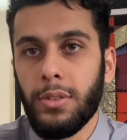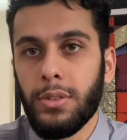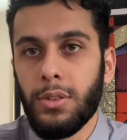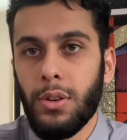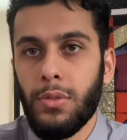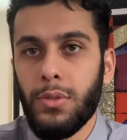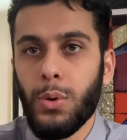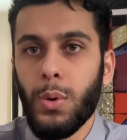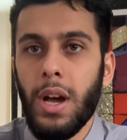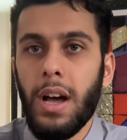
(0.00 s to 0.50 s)
So
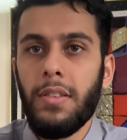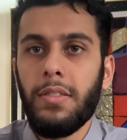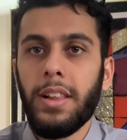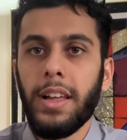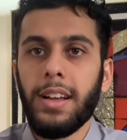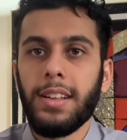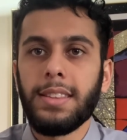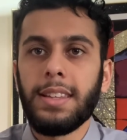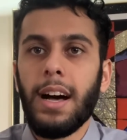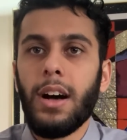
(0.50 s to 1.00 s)
if you have
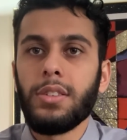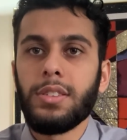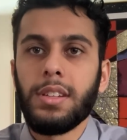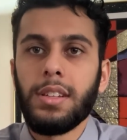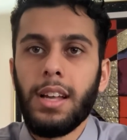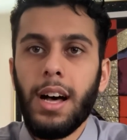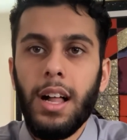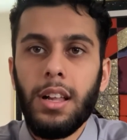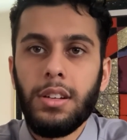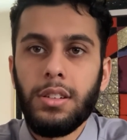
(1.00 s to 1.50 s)
like
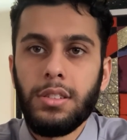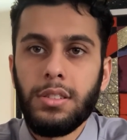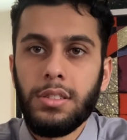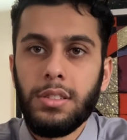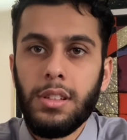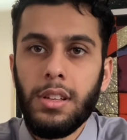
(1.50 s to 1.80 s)
$1,000